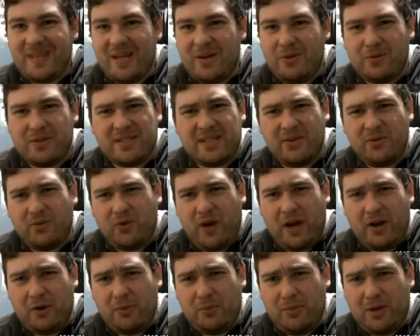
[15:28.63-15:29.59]
I want to say,
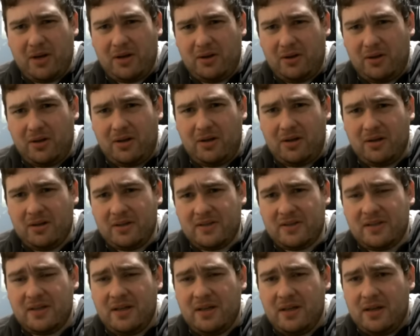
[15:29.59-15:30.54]
Rider
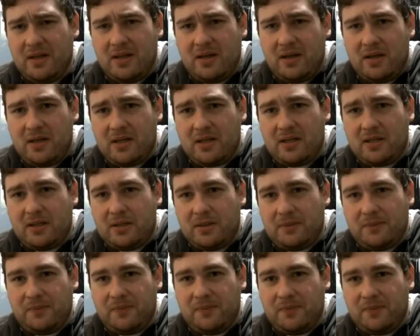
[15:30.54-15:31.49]
monologues
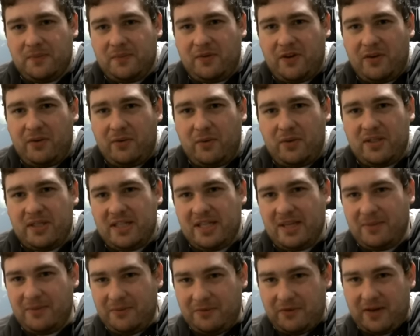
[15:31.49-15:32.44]
um, for everyone to
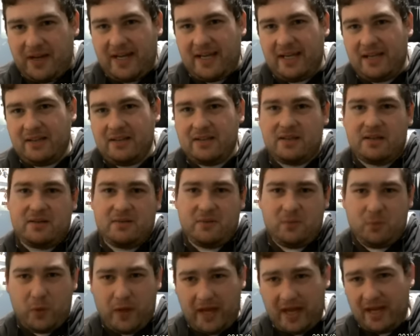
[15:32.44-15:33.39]
keep fighting to
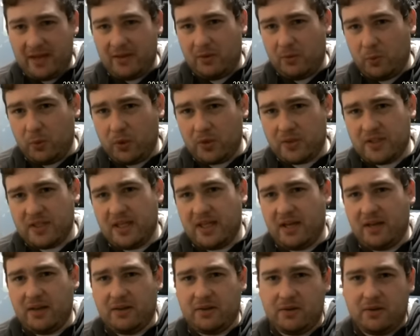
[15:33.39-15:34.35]
either work
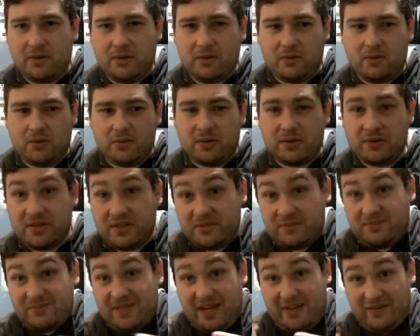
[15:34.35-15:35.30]
together or just
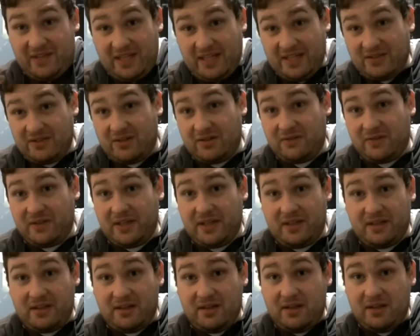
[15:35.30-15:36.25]
have days off
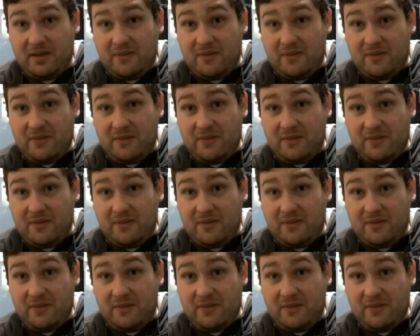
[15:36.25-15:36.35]
like